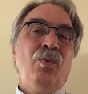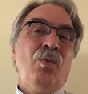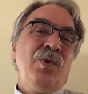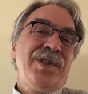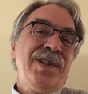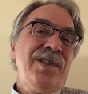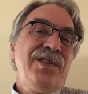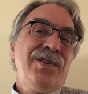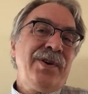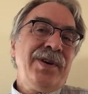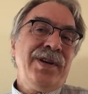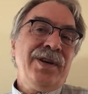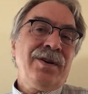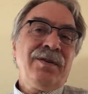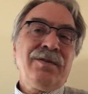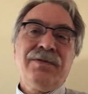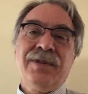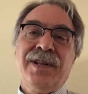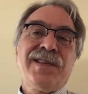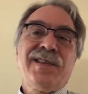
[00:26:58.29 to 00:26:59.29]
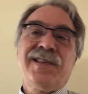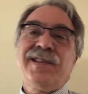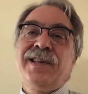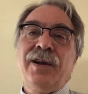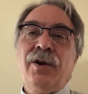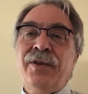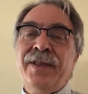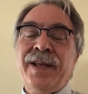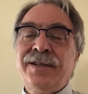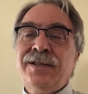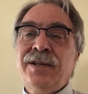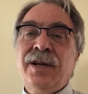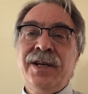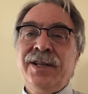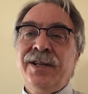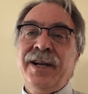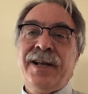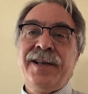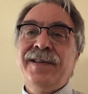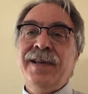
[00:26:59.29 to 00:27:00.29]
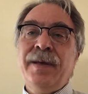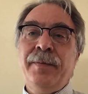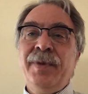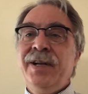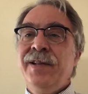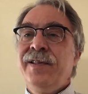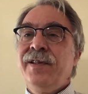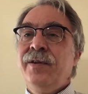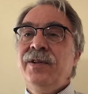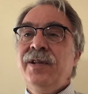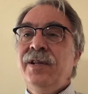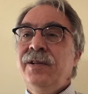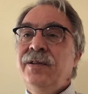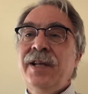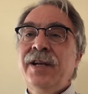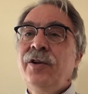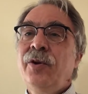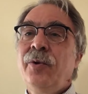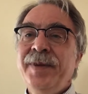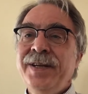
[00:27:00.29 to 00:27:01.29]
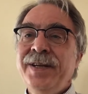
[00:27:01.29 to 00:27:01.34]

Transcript: since you're here, let's just get all that done in the next 10 minutes and then it'll